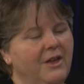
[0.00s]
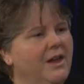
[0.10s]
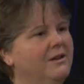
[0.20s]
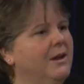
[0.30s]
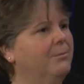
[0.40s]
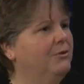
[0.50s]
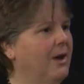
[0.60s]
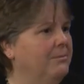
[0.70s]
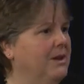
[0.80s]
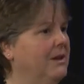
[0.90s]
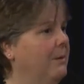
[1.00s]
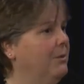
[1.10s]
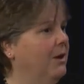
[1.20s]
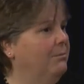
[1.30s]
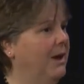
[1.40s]
they end up trapped in
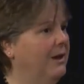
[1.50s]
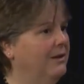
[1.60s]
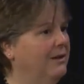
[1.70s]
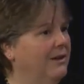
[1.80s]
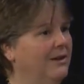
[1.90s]
Cape Cod Bay.